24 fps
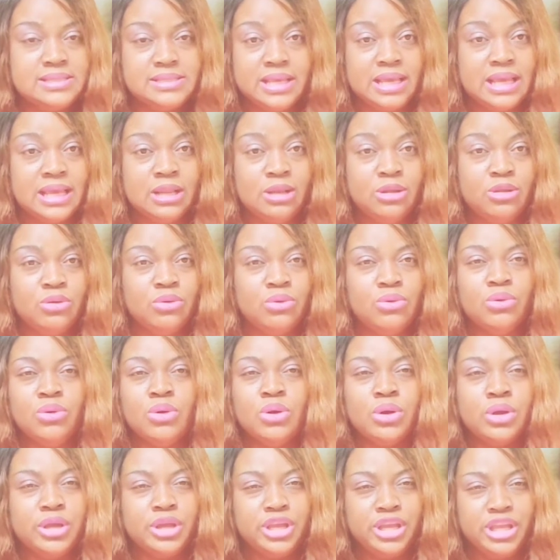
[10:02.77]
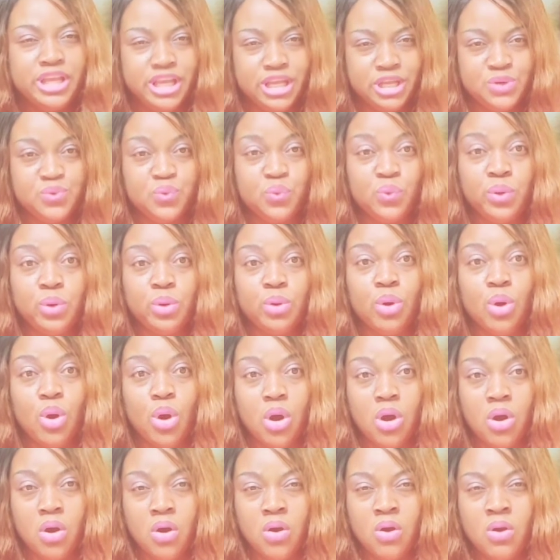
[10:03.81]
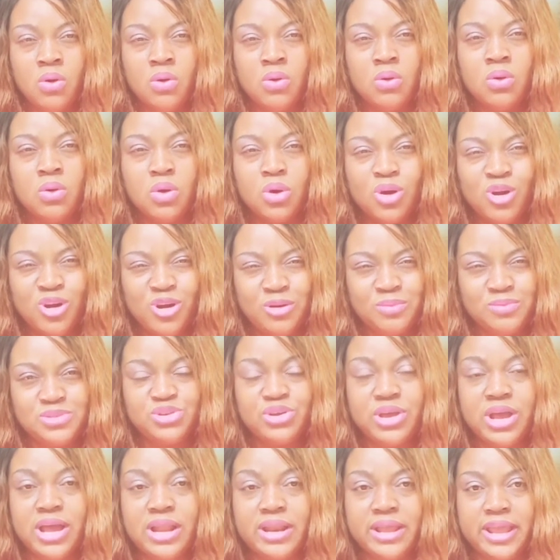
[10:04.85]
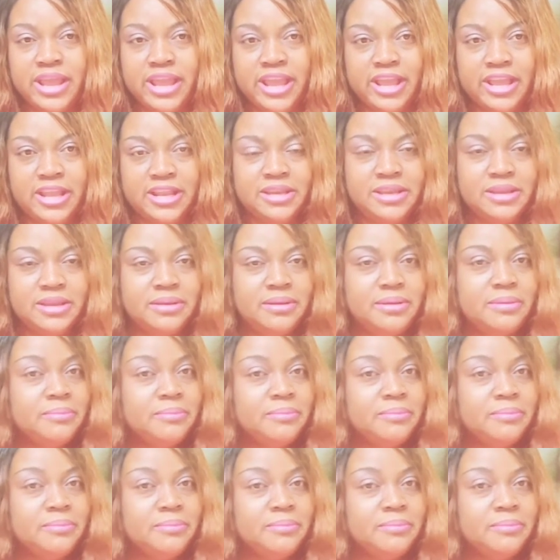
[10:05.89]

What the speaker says: tell you, it will all come to an end.